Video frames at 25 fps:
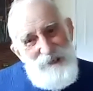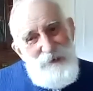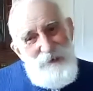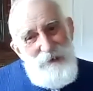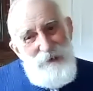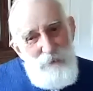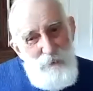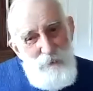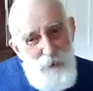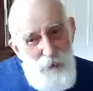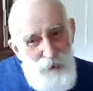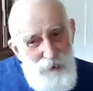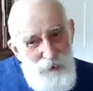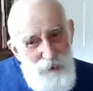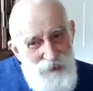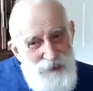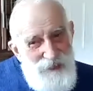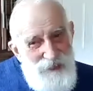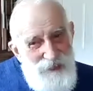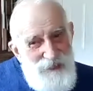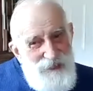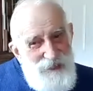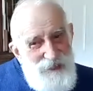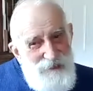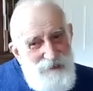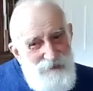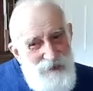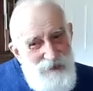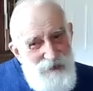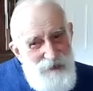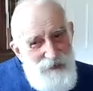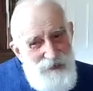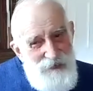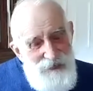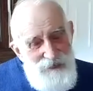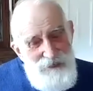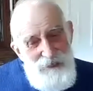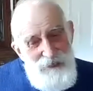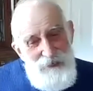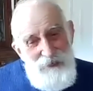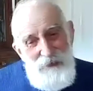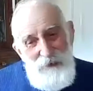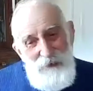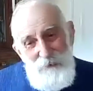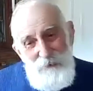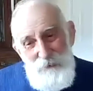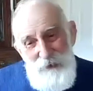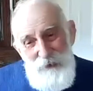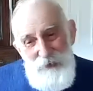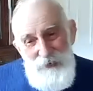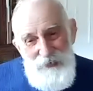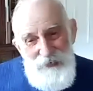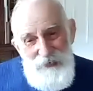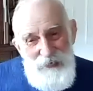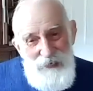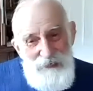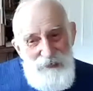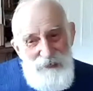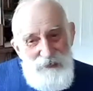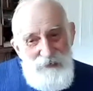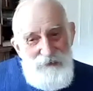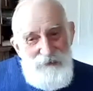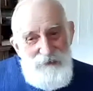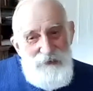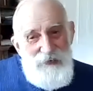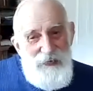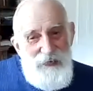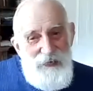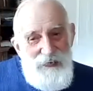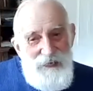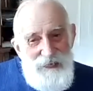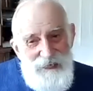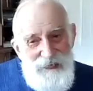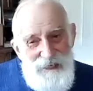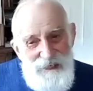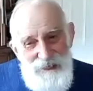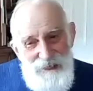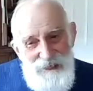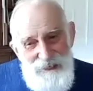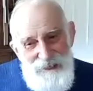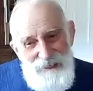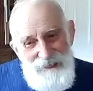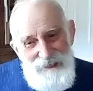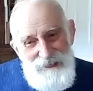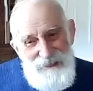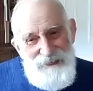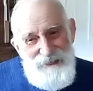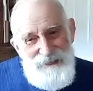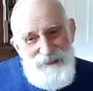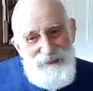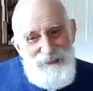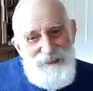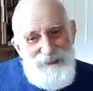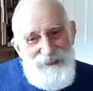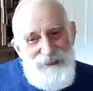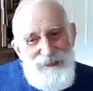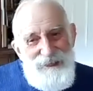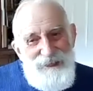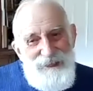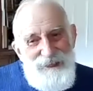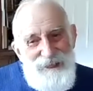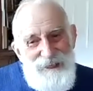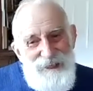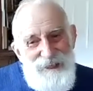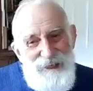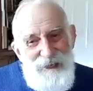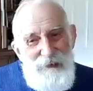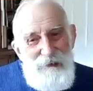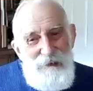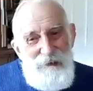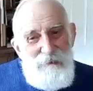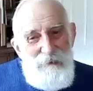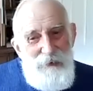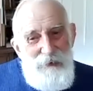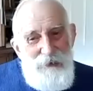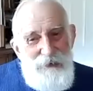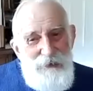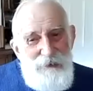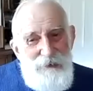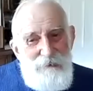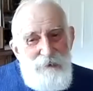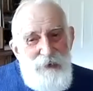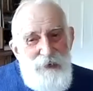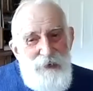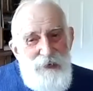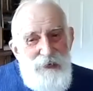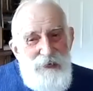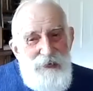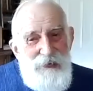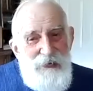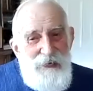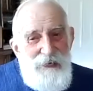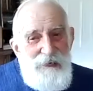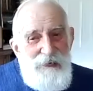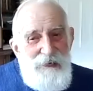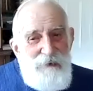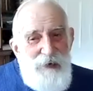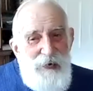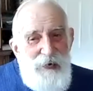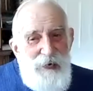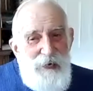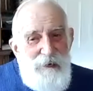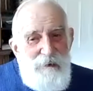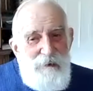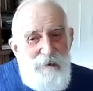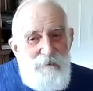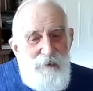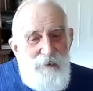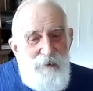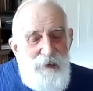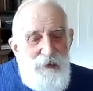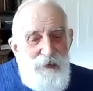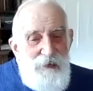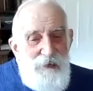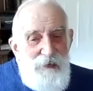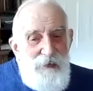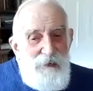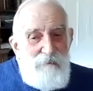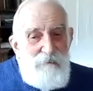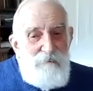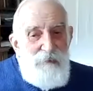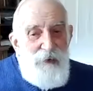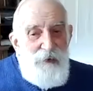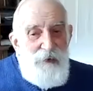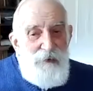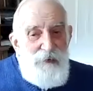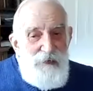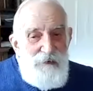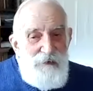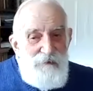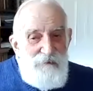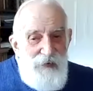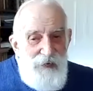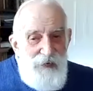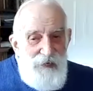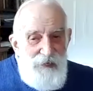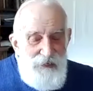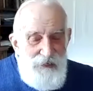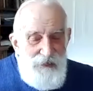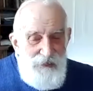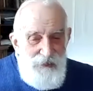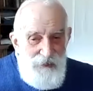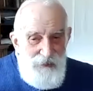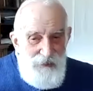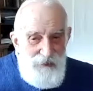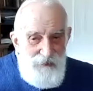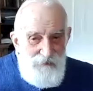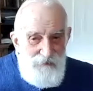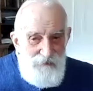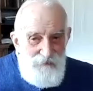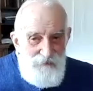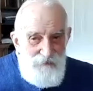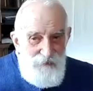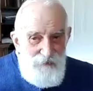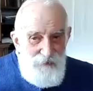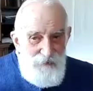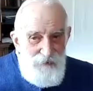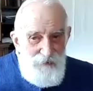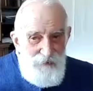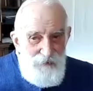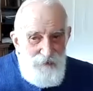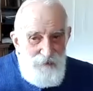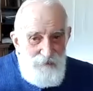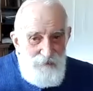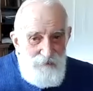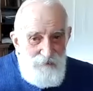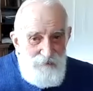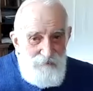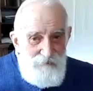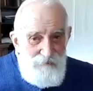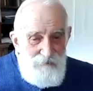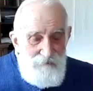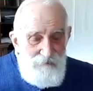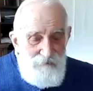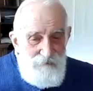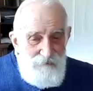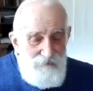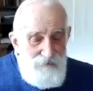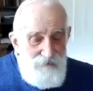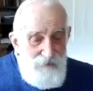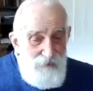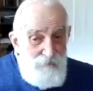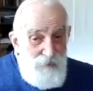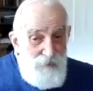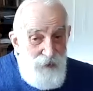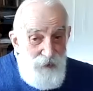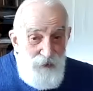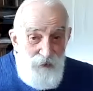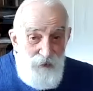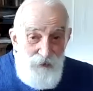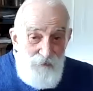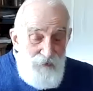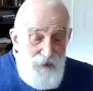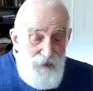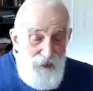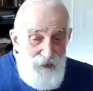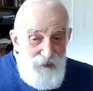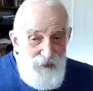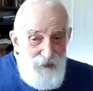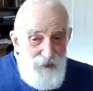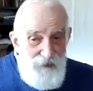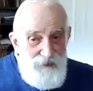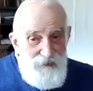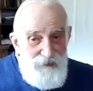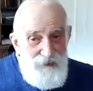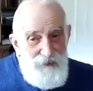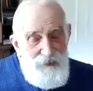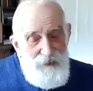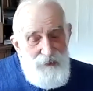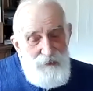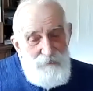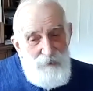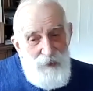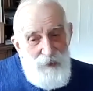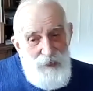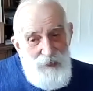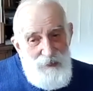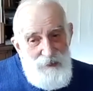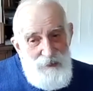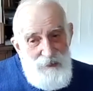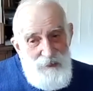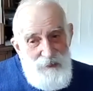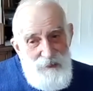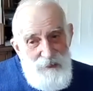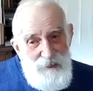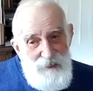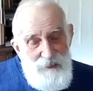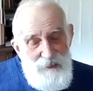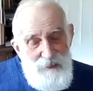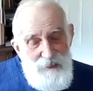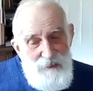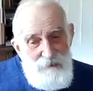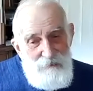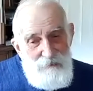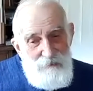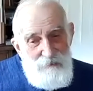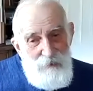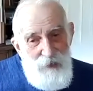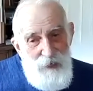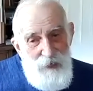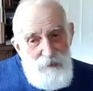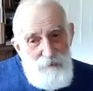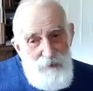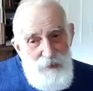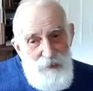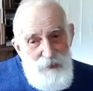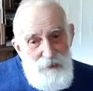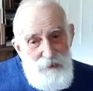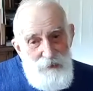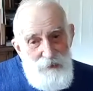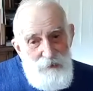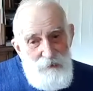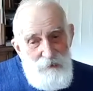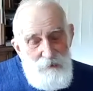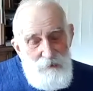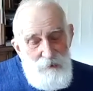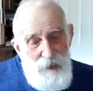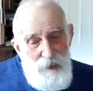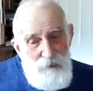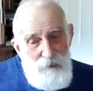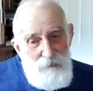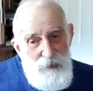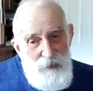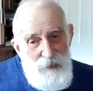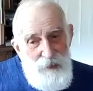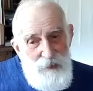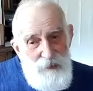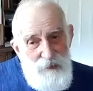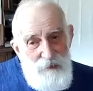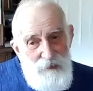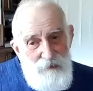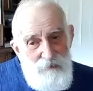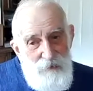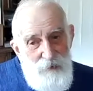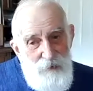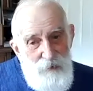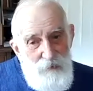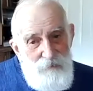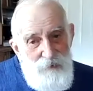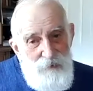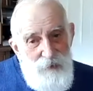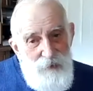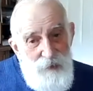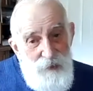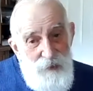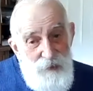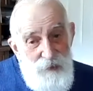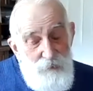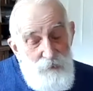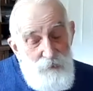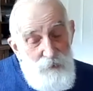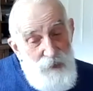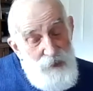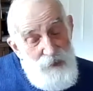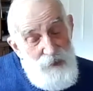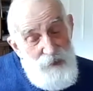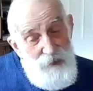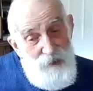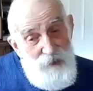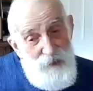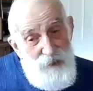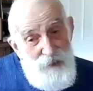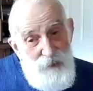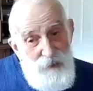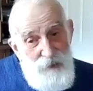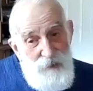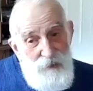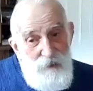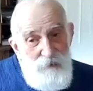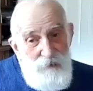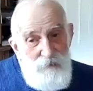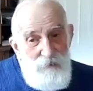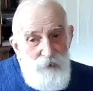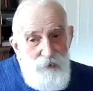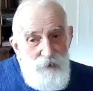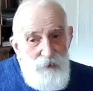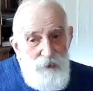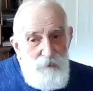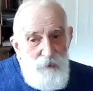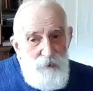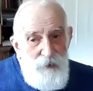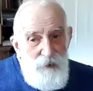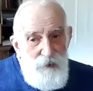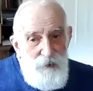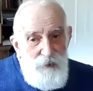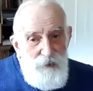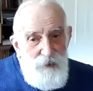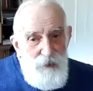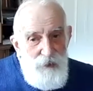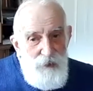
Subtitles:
want, that's another word I don't like. But see, what, in a way, the motivation for both of us, I suspect, why we're involved in this work and this interview is because